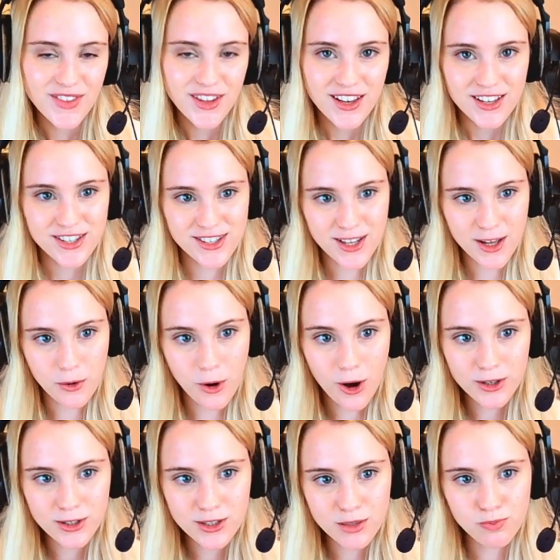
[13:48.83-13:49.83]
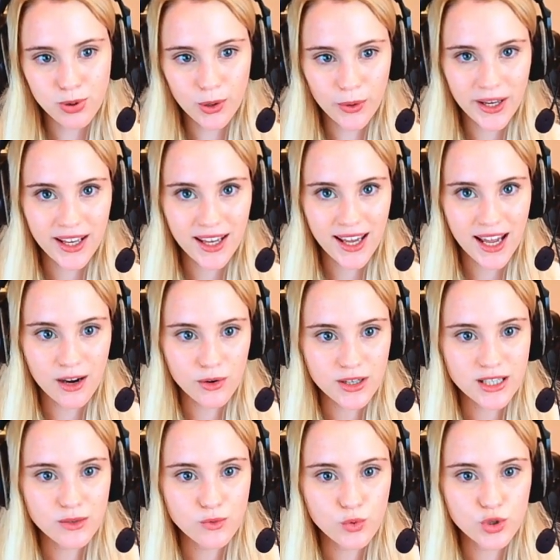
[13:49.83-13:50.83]
So, on deploy,
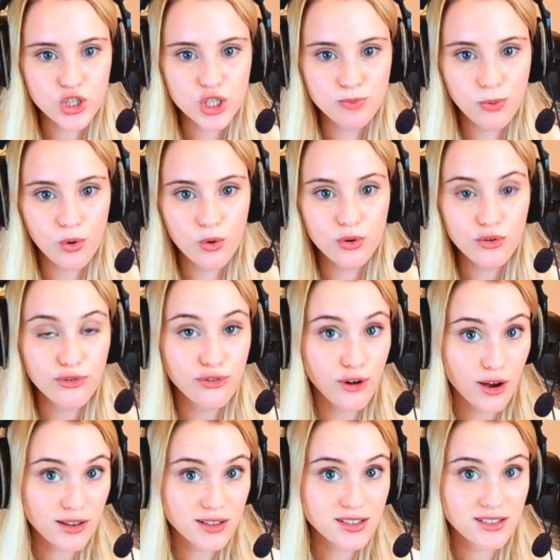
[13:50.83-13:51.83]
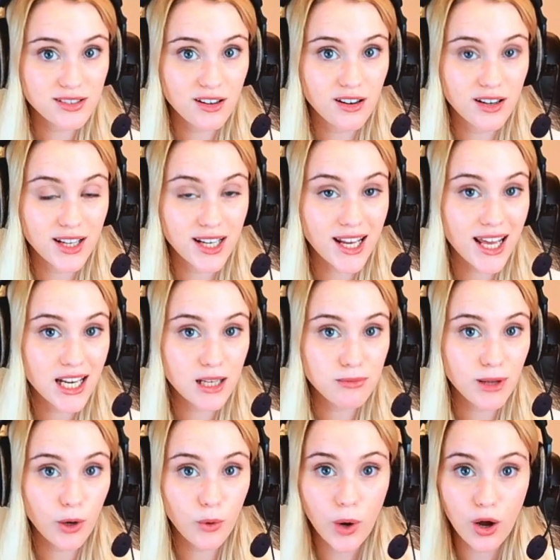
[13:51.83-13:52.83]
Eredin will spawn Frost on an
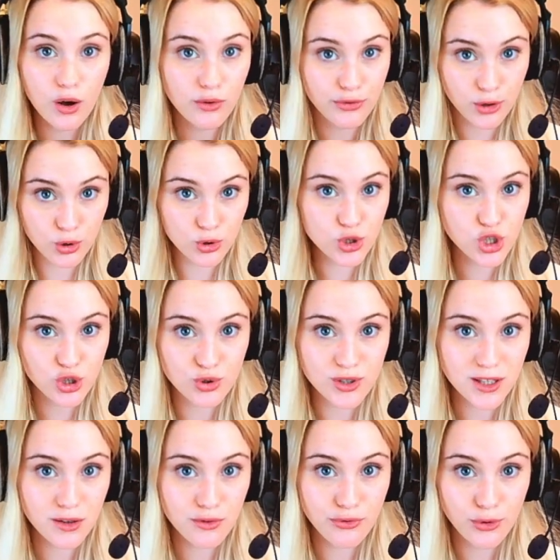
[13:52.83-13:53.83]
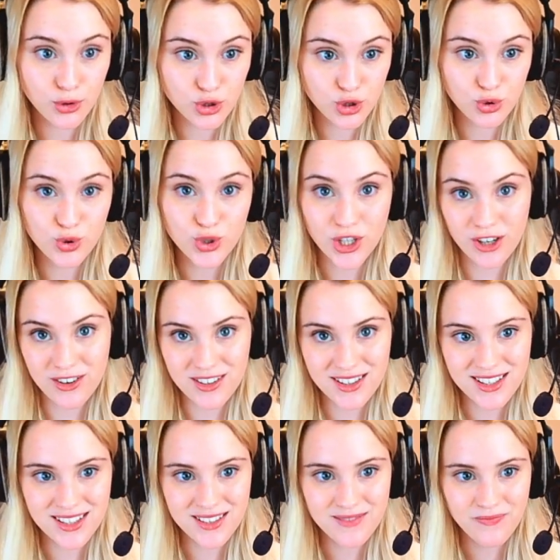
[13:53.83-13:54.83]
enemy row of your choosing for 2
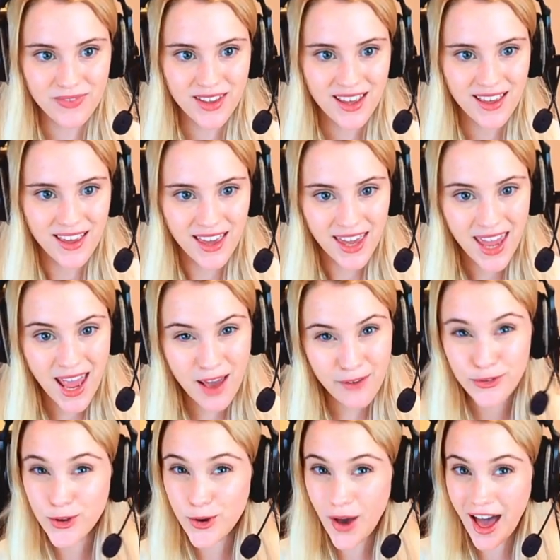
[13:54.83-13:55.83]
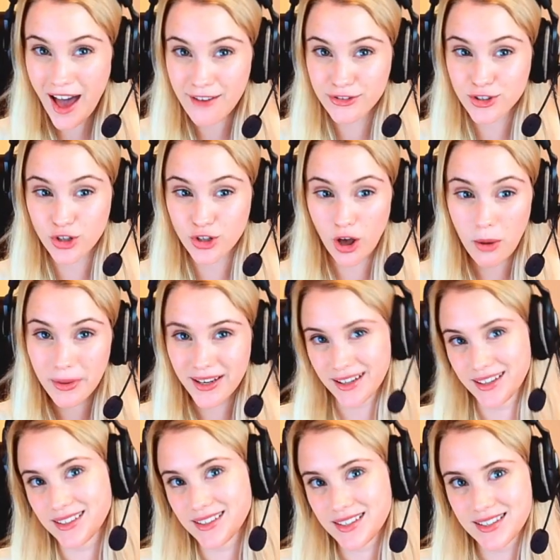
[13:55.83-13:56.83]
turns. If you have
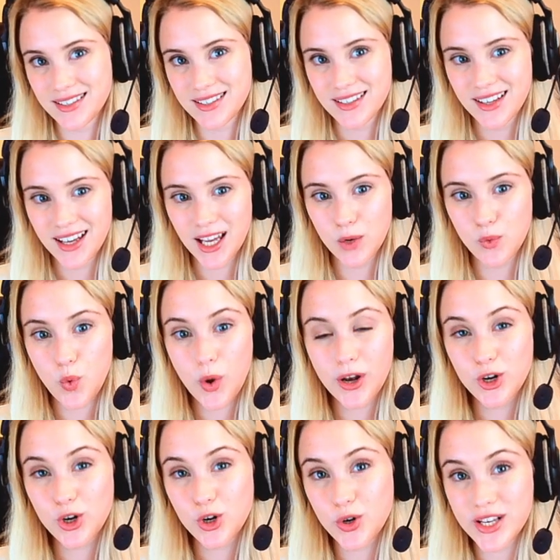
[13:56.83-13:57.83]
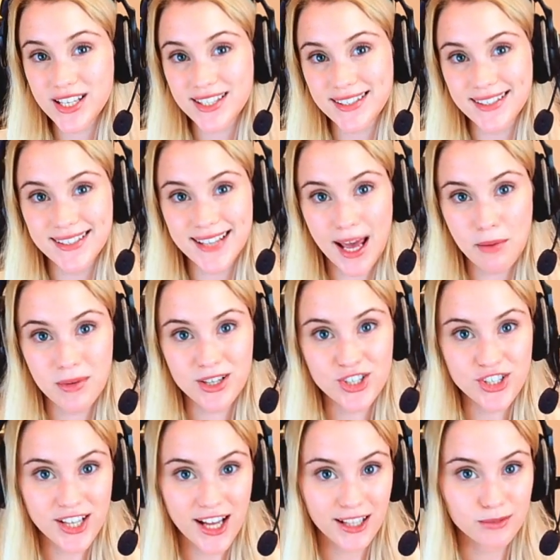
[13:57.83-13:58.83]
Dominance, it will increase the
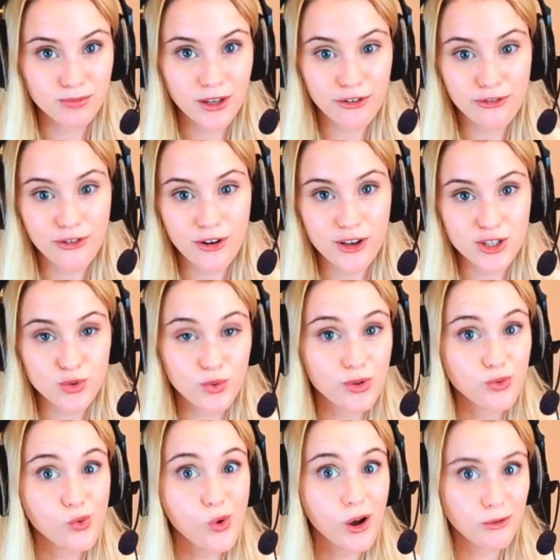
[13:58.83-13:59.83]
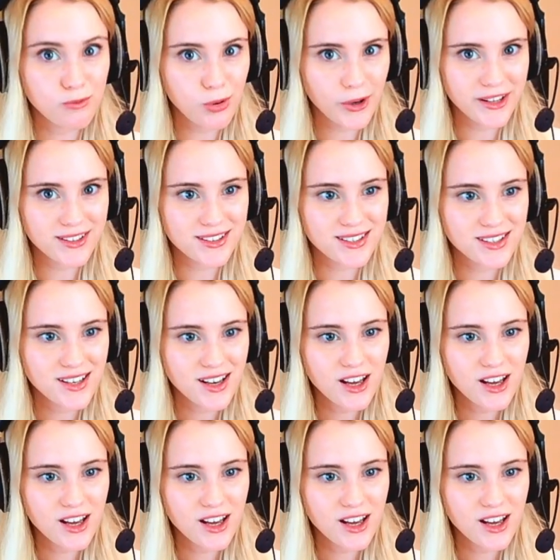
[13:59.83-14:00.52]
damage dealt by Frost with 1 point.